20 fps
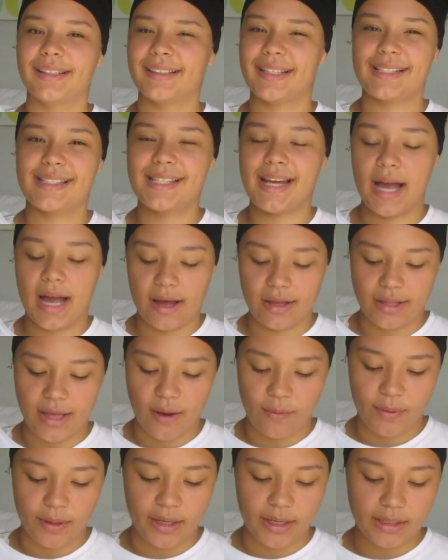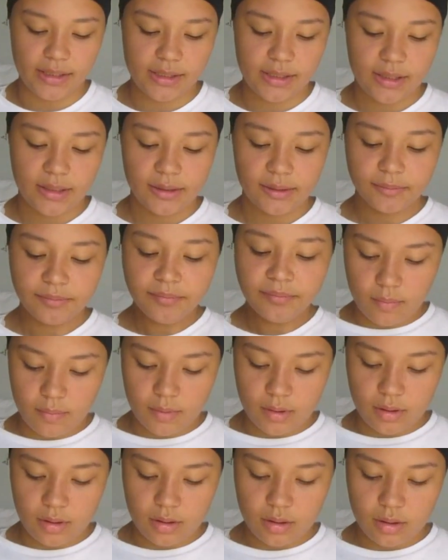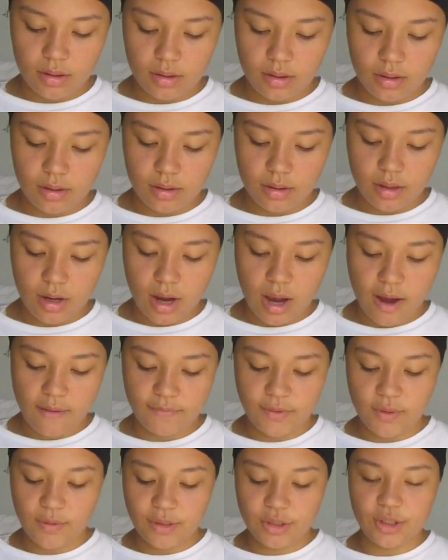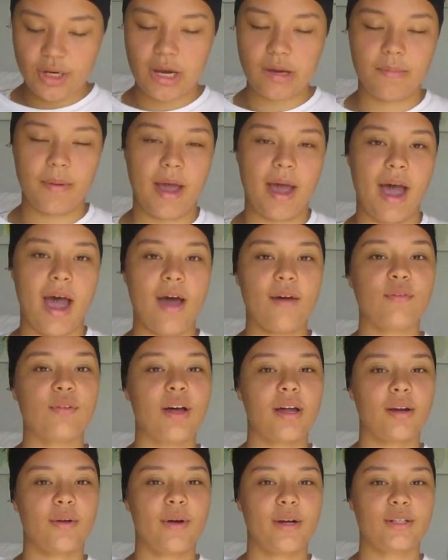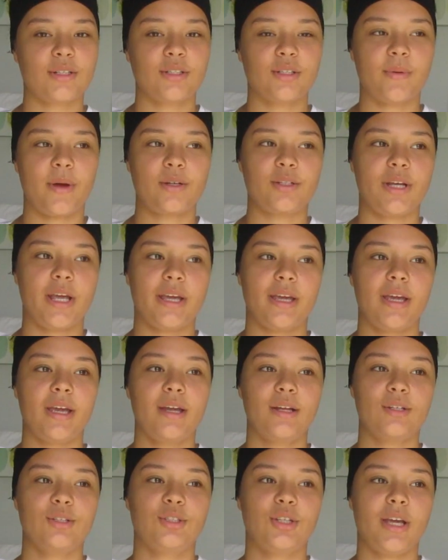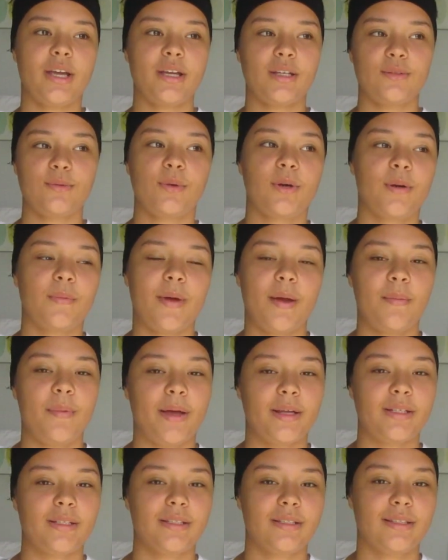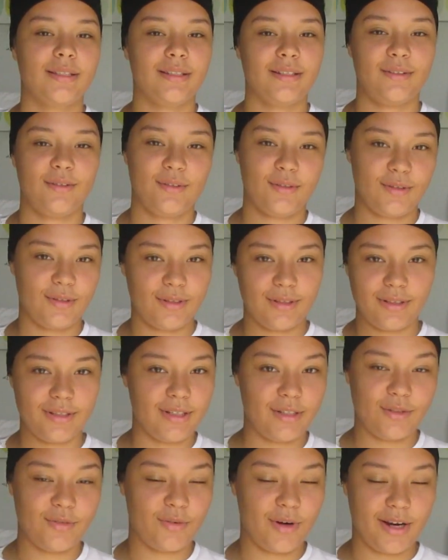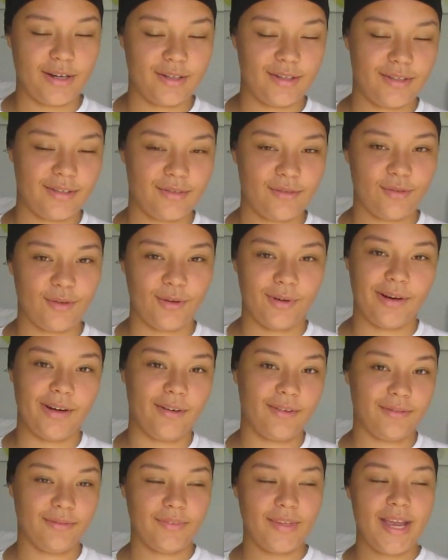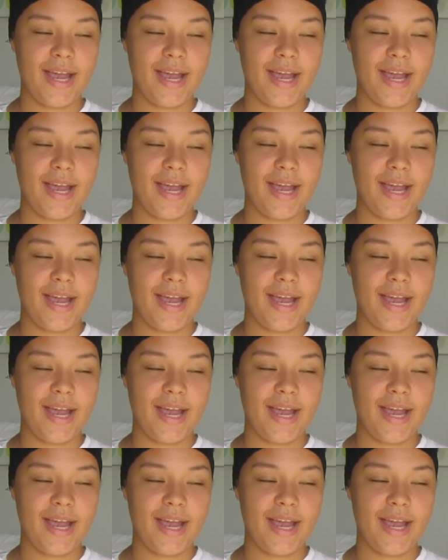Like, that's not how that works. Have you and Jake met? I have a lot of questions about Jake. Jake is one of my bestest friends, for real.